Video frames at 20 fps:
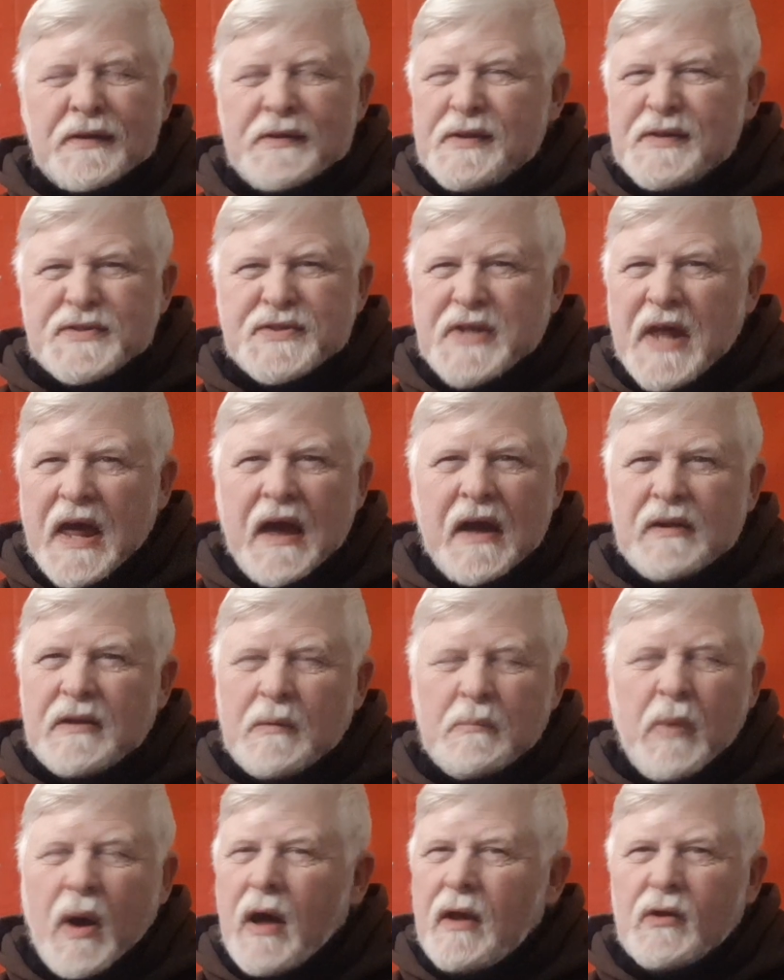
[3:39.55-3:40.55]
to stand
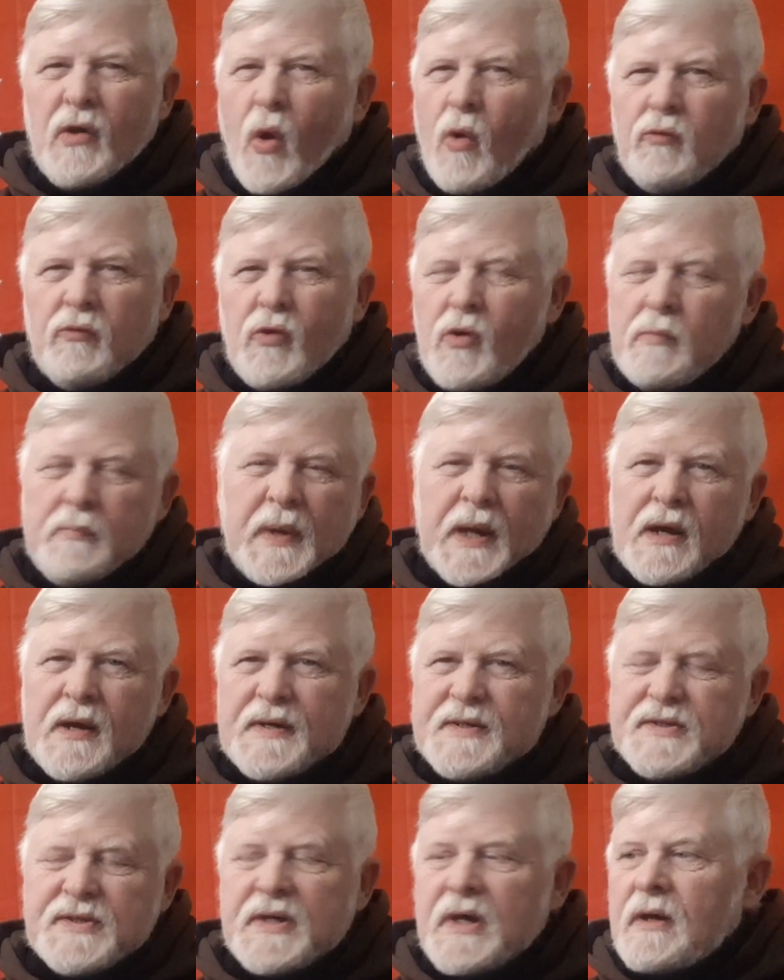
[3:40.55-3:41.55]
upon, no root,
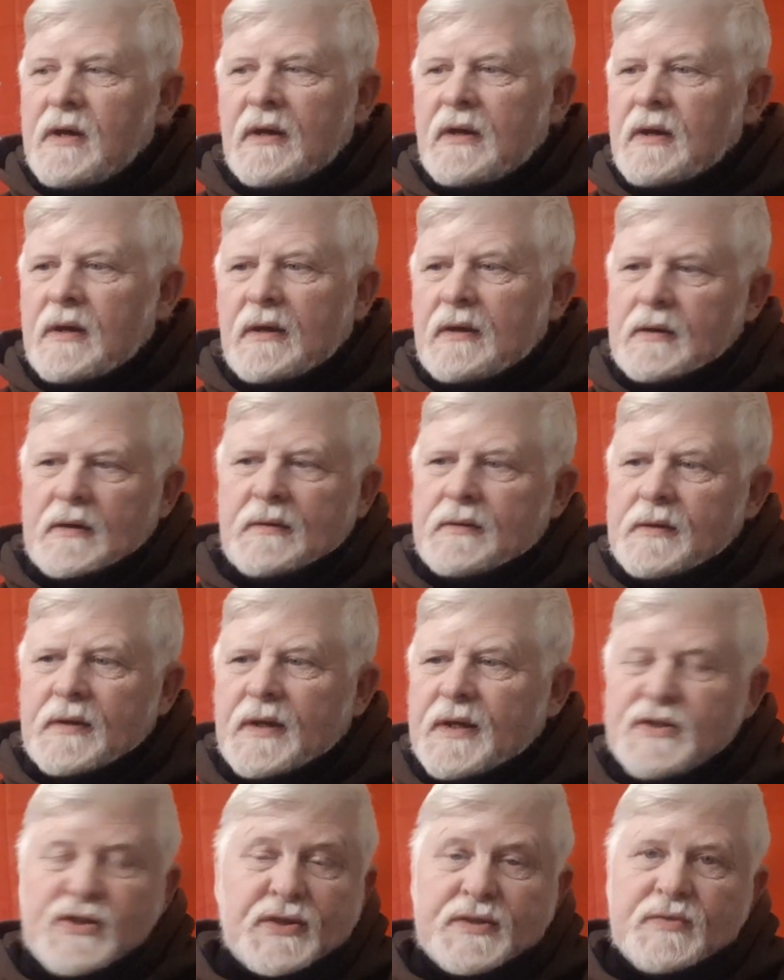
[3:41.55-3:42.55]
because
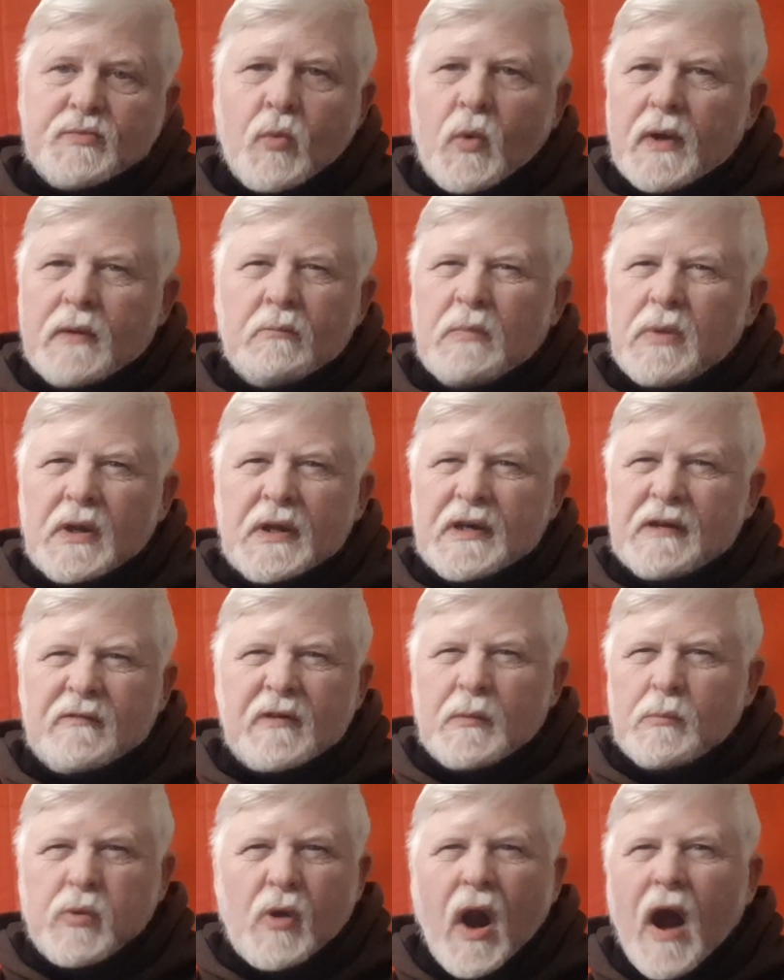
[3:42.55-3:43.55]
he just wouldn't believe
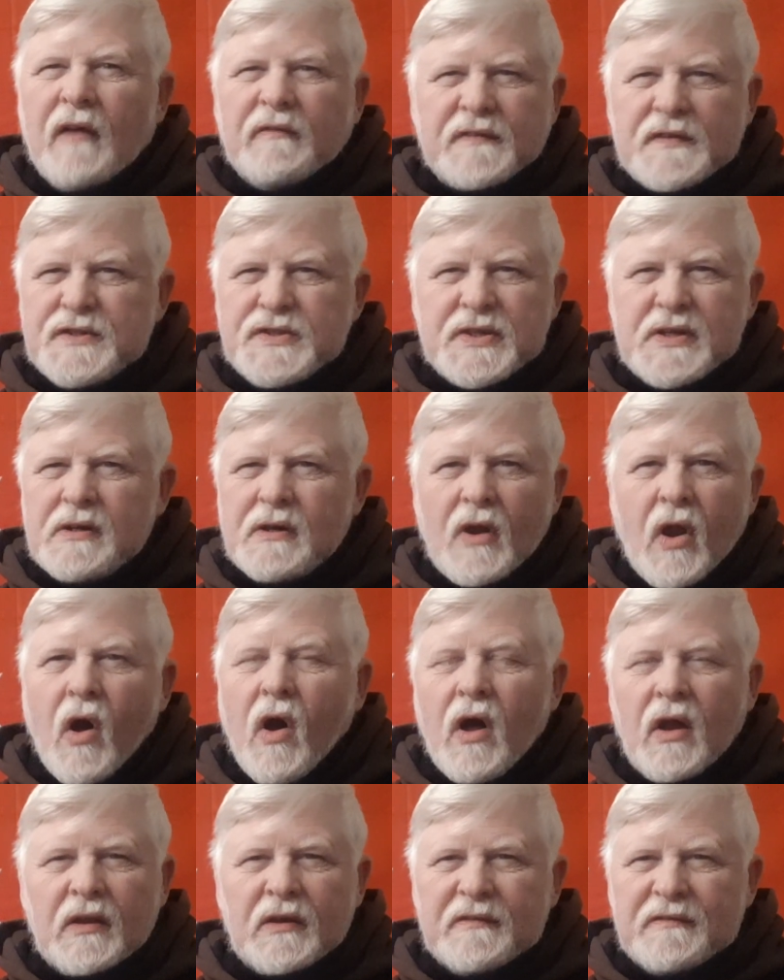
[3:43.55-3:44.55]
in prophecy at
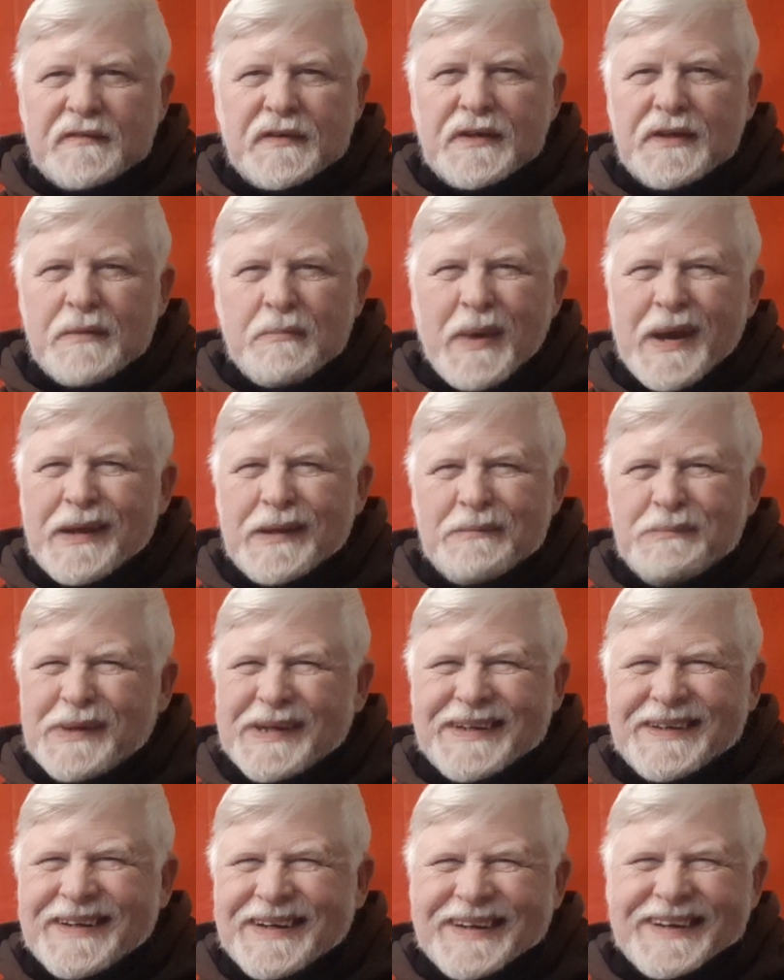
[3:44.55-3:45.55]
all if he debated
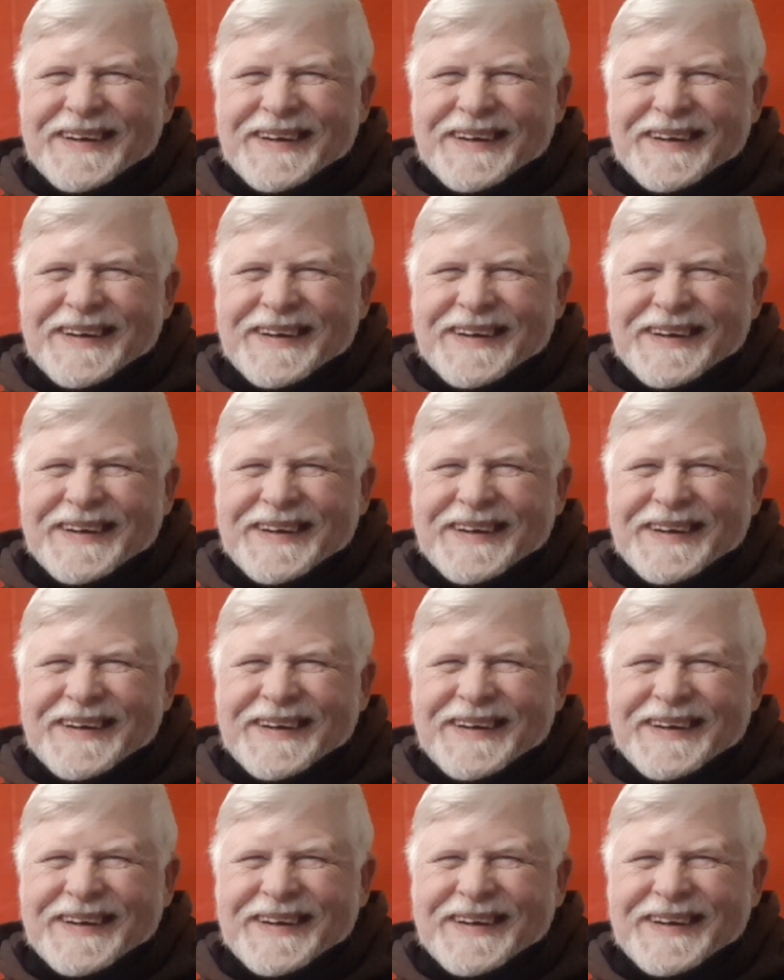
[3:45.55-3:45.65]
me.